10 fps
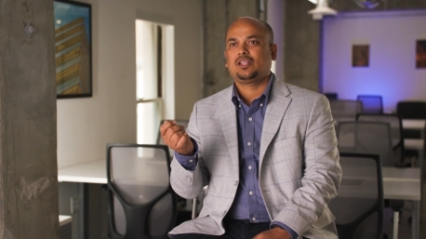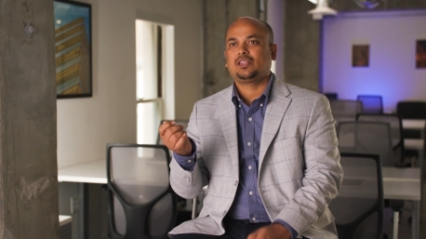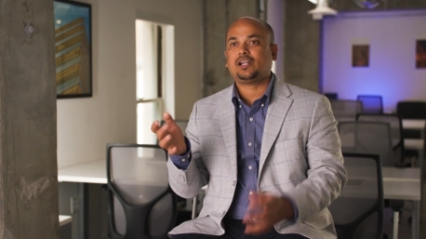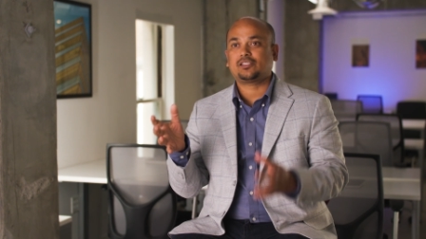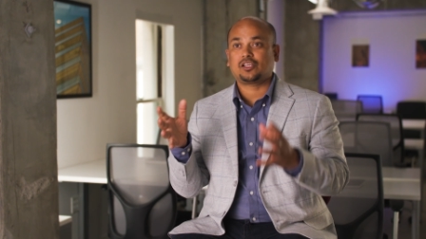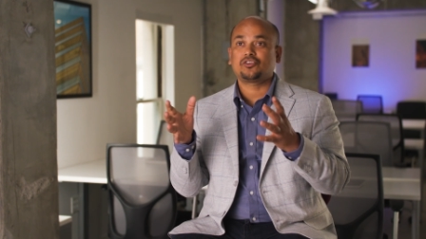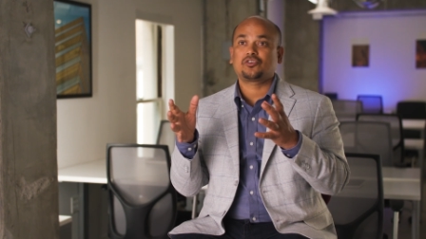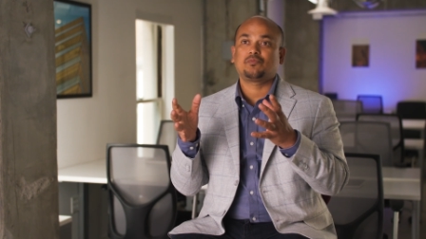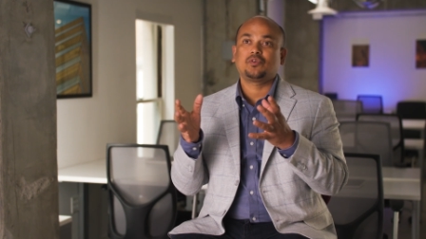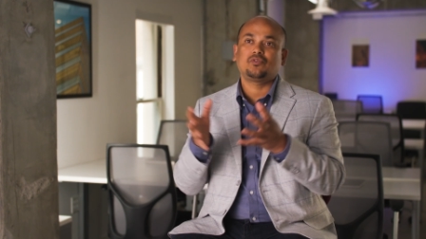that's
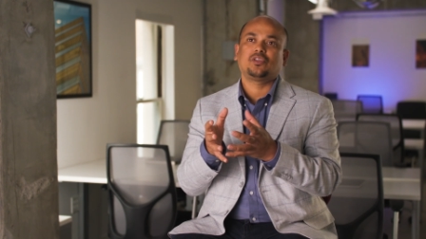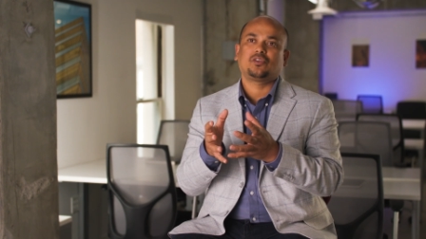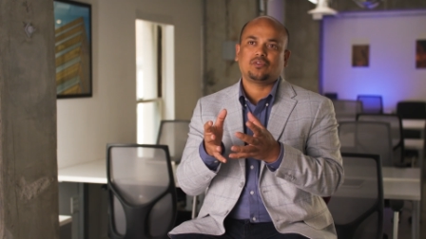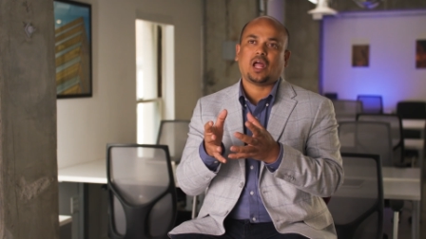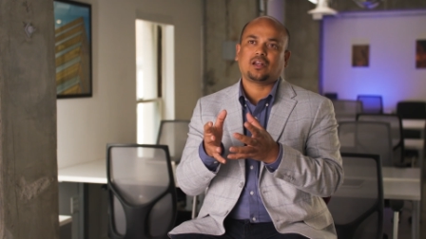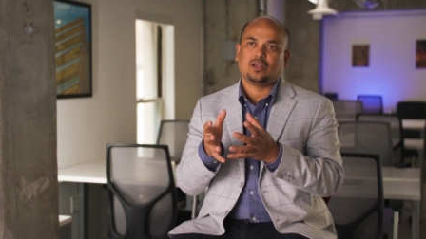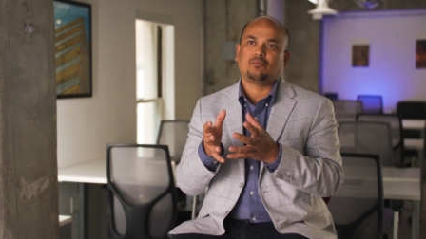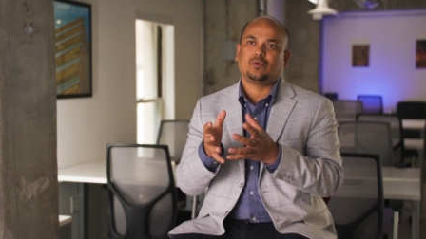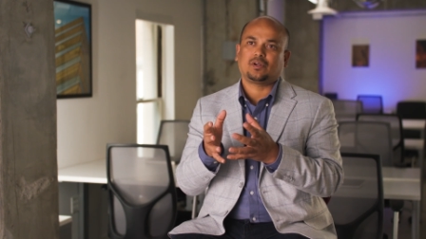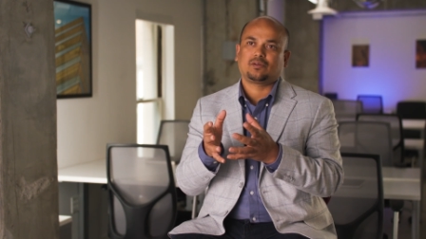contributing to that
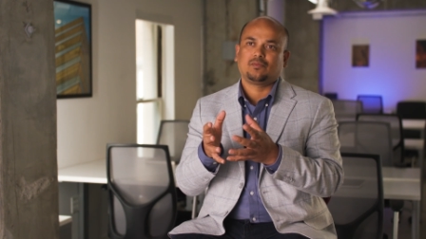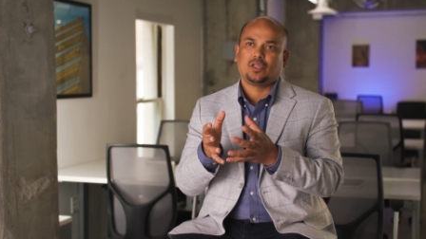number.